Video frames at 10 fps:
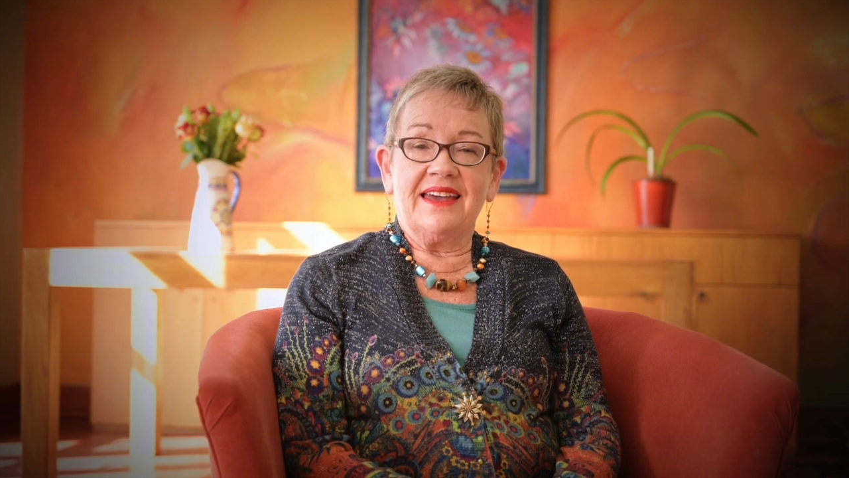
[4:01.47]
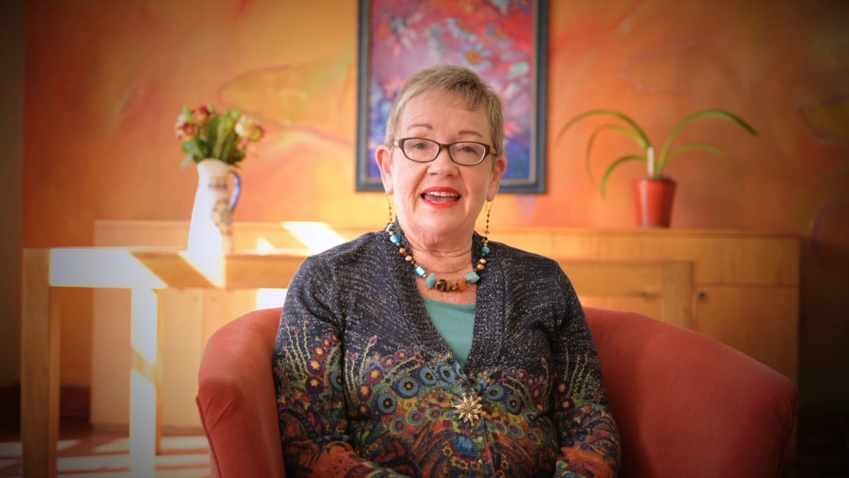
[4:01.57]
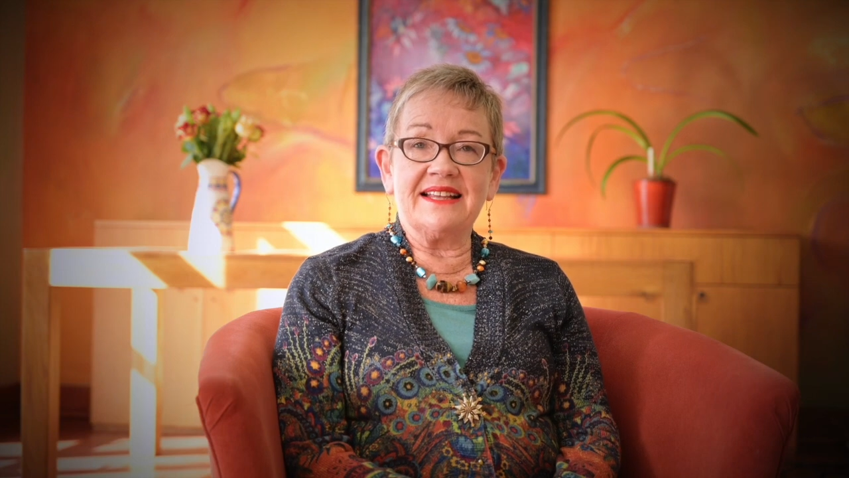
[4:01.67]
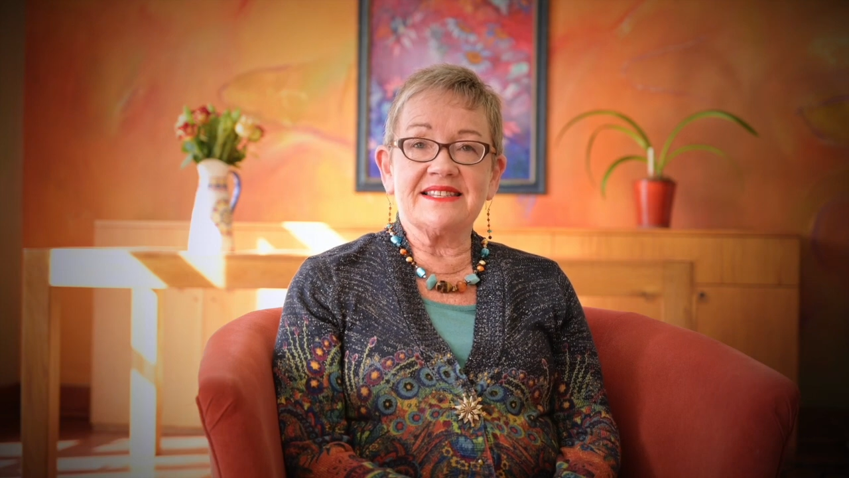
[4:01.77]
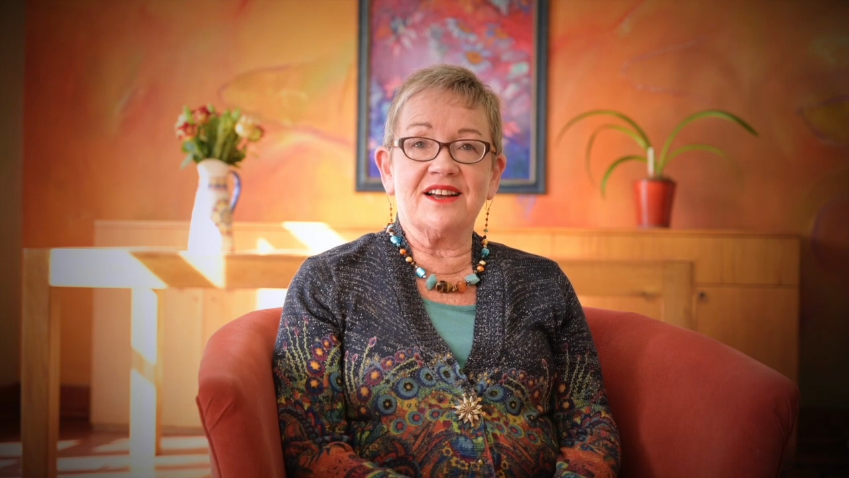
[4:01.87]

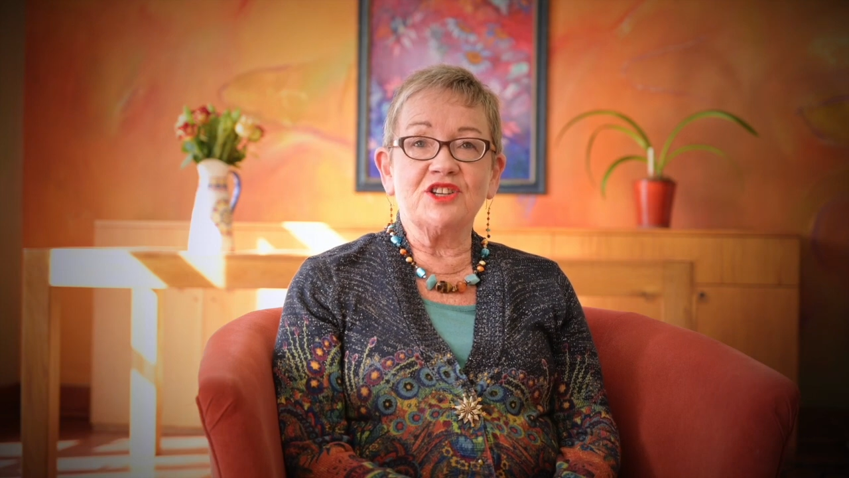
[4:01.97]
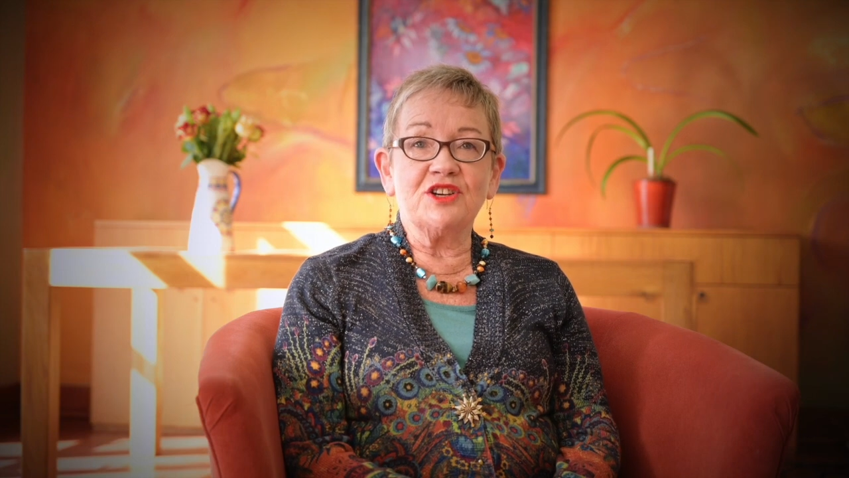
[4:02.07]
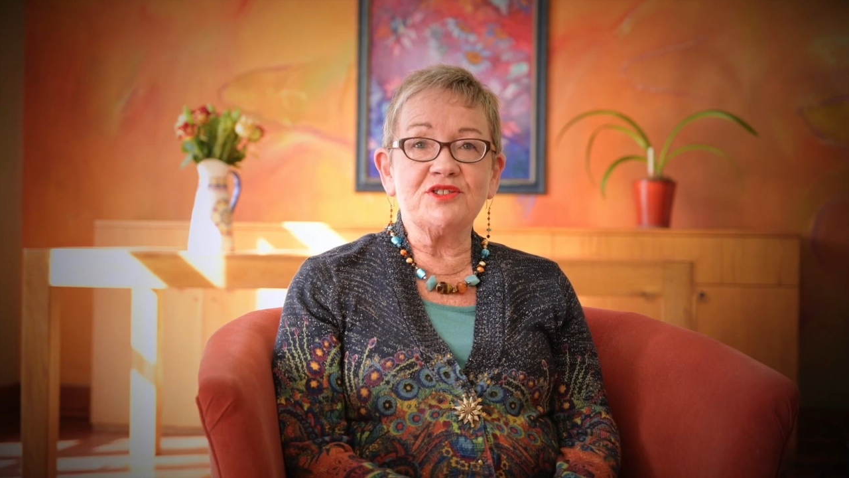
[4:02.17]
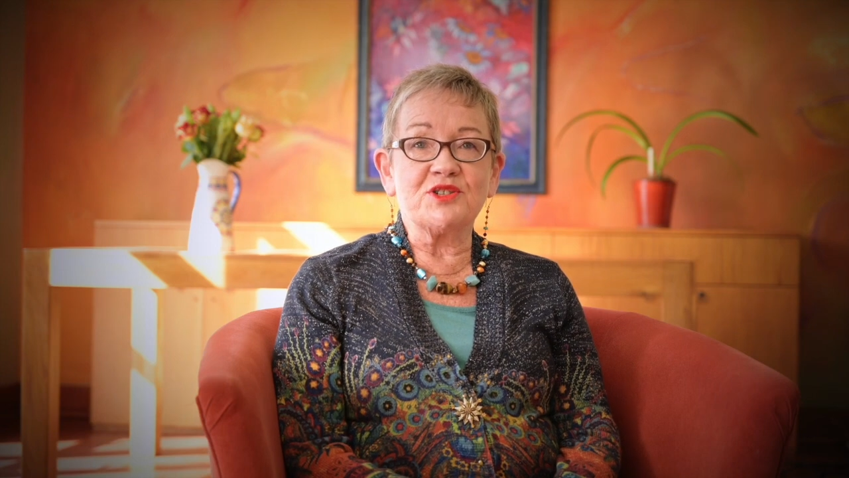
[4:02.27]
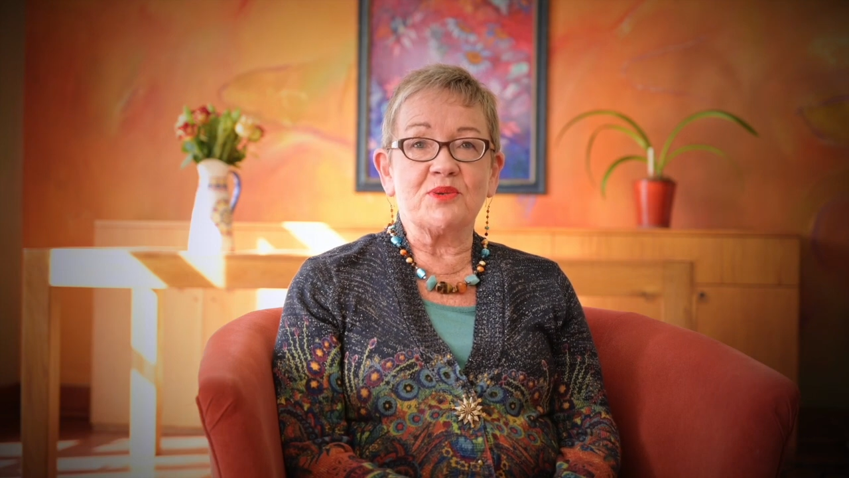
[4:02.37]
It's
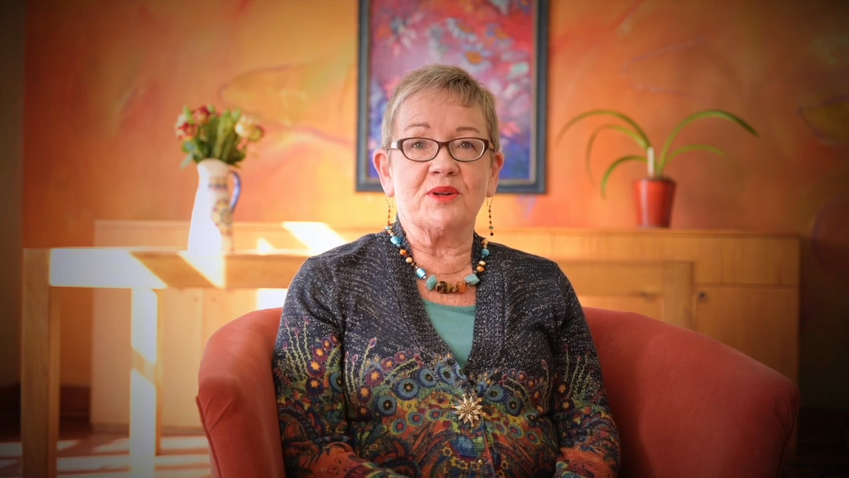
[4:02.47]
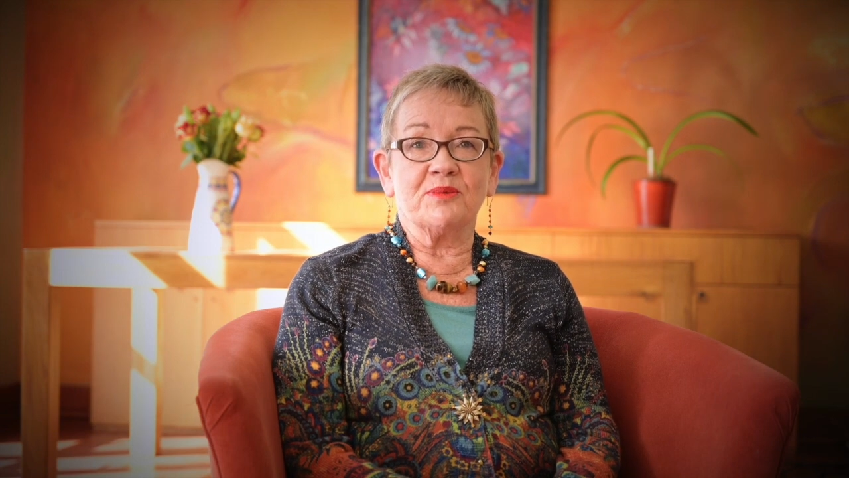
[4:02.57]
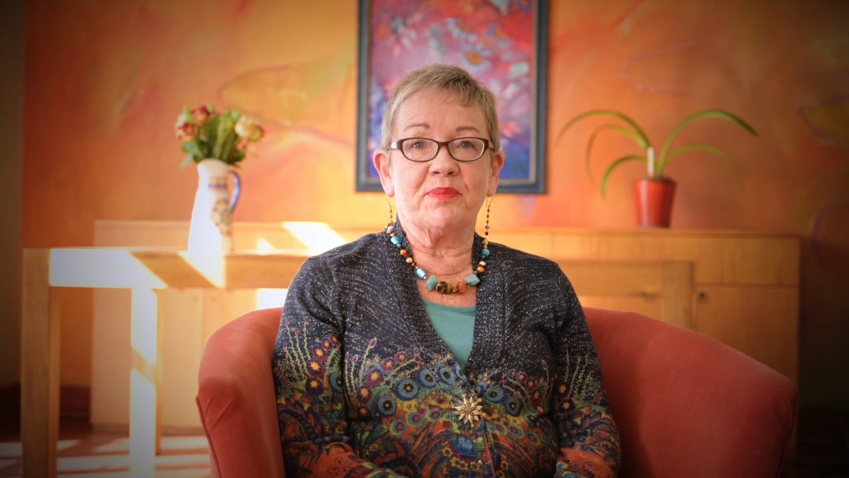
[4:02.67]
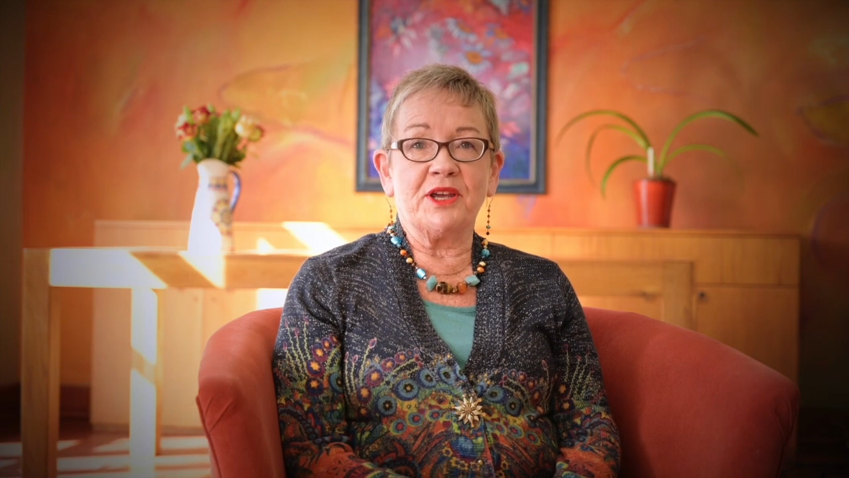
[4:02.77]
unusual,